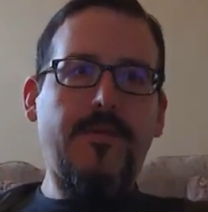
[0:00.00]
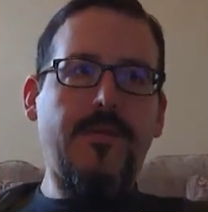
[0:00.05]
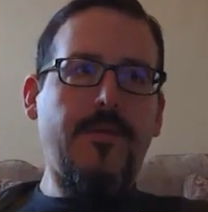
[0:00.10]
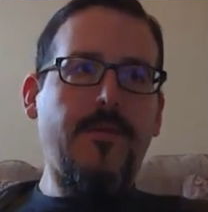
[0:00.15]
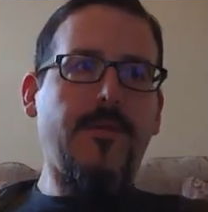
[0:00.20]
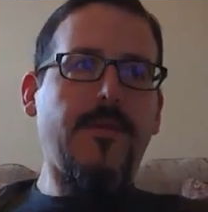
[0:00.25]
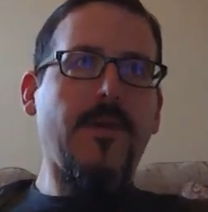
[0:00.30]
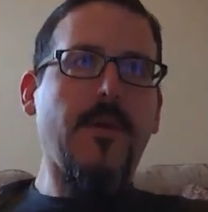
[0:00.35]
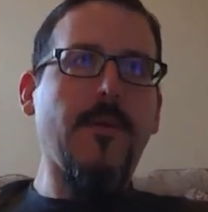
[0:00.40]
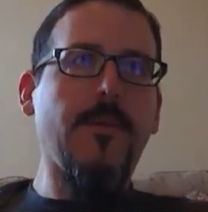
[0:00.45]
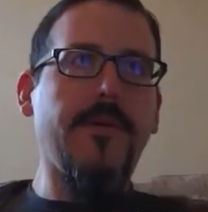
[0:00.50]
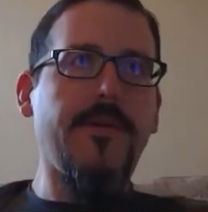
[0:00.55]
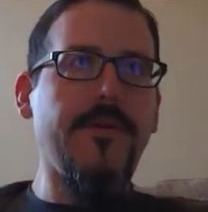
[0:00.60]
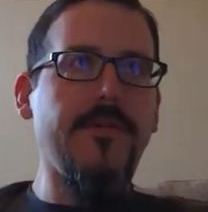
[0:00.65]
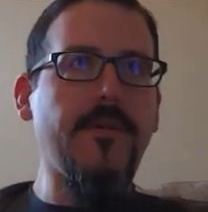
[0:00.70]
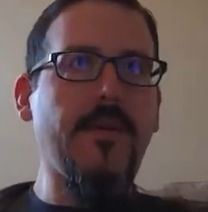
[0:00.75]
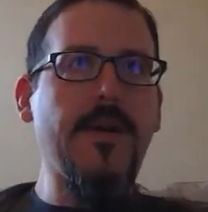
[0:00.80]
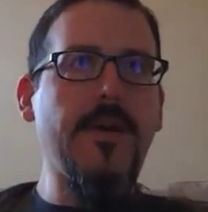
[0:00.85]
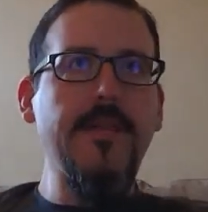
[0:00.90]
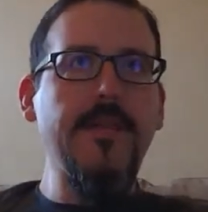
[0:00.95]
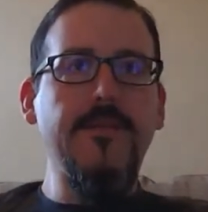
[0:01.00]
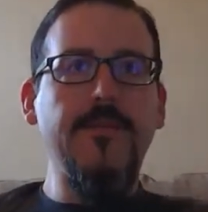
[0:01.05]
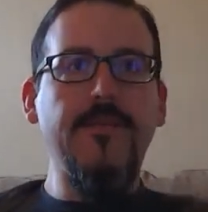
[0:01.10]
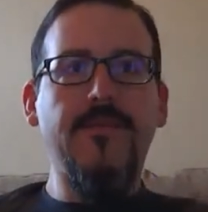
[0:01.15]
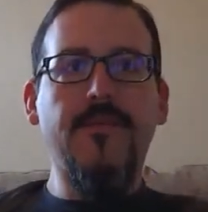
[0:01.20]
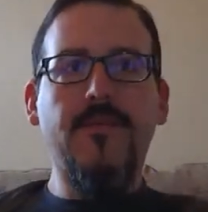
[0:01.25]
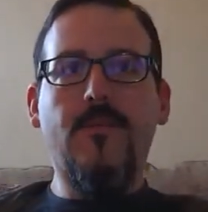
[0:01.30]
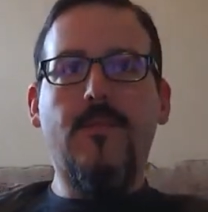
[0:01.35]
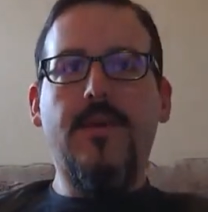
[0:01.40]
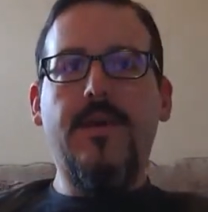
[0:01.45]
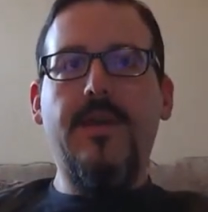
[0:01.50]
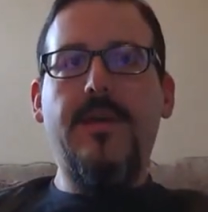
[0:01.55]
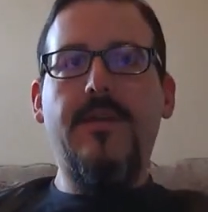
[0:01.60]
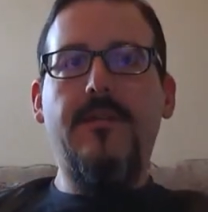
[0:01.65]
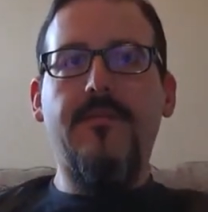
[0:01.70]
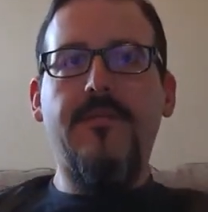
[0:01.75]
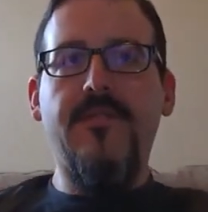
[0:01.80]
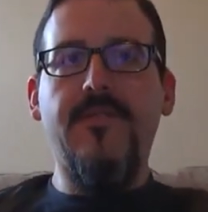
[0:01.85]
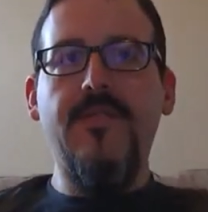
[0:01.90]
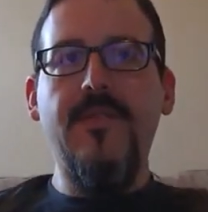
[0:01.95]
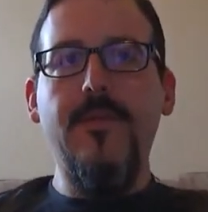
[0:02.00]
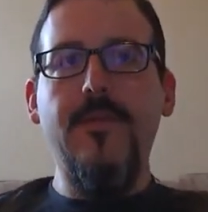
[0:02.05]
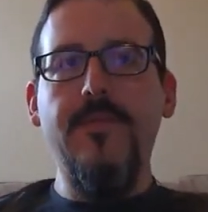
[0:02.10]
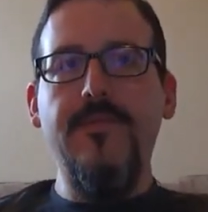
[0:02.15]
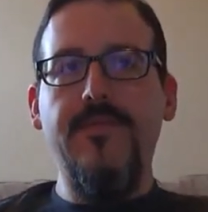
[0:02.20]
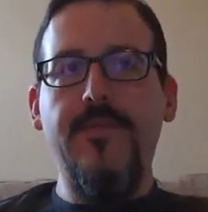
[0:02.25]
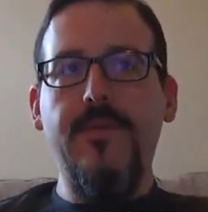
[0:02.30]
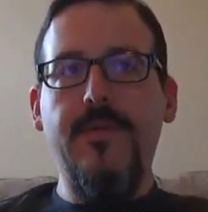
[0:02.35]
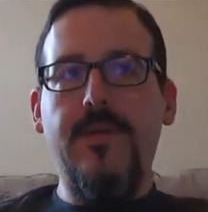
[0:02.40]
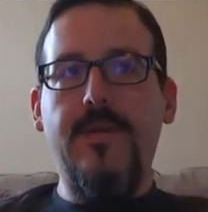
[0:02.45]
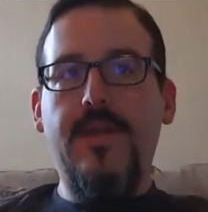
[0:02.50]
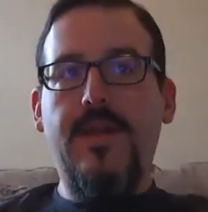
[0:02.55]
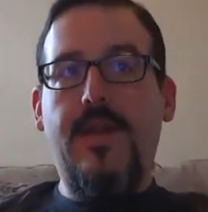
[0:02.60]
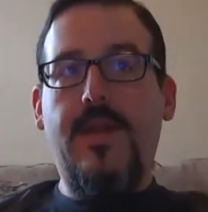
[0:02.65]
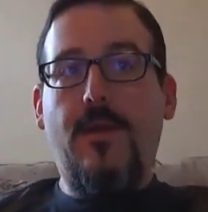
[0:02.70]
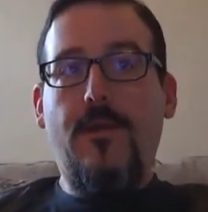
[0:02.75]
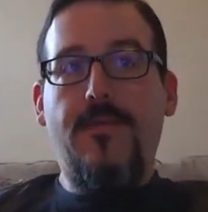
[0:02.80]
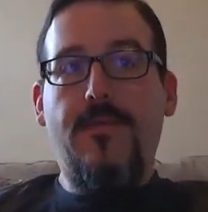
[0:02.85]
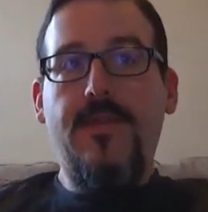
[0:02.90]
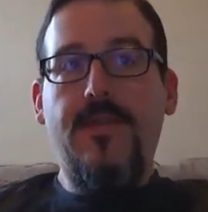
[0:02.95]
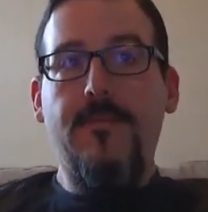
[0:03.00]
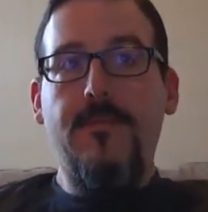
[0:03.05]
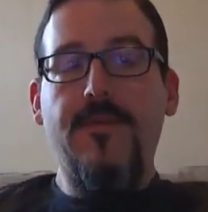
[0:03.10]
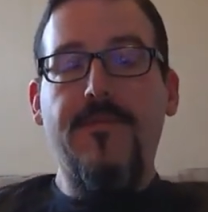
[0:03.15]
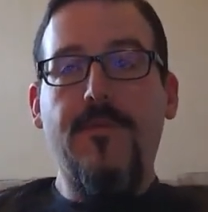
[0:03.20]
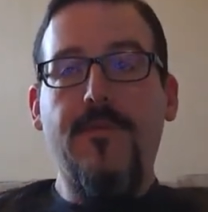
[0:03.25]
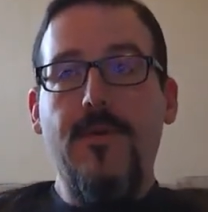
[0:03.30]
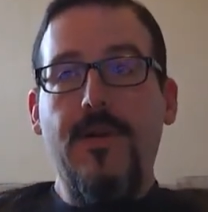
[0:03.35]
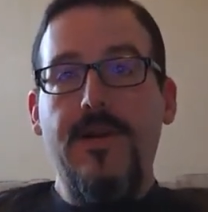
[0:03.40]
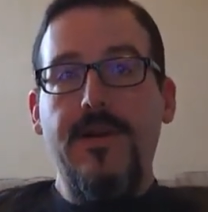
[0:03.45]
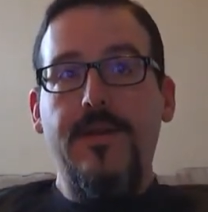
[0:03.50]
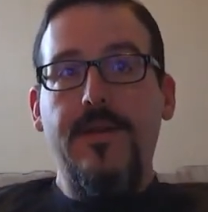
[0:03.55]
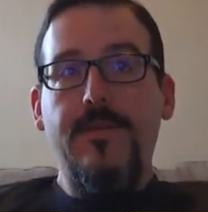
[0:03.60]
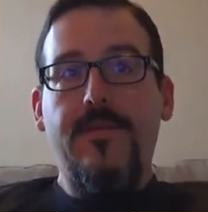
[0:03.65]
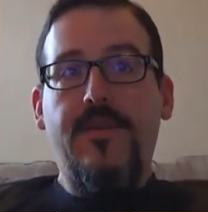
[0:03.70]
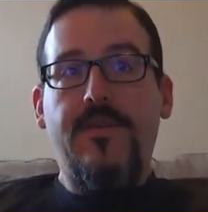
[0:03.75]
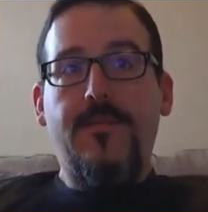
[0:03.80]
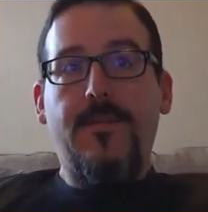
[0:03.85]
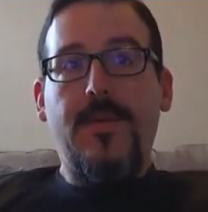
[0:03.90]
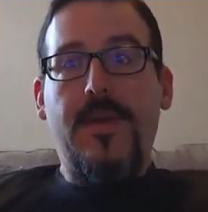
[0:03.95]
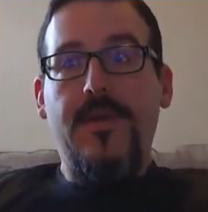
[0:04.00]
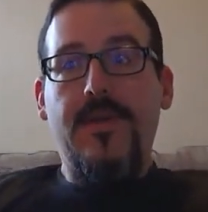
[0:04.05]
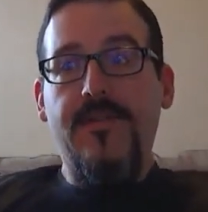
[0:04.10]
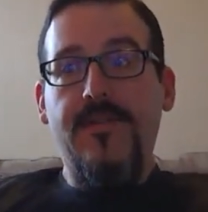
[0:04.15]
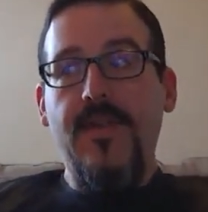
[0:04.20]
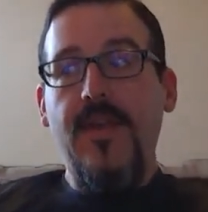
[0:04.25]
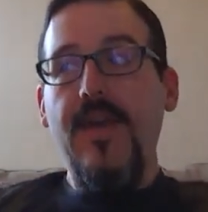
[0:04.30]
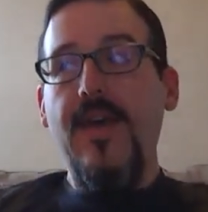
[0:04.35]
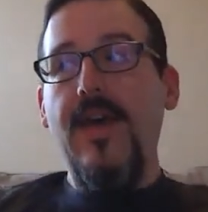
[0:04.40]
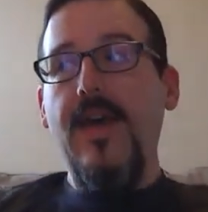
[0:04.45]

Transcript: you go and try and lose some weight and see if you can get healthy before I do this, because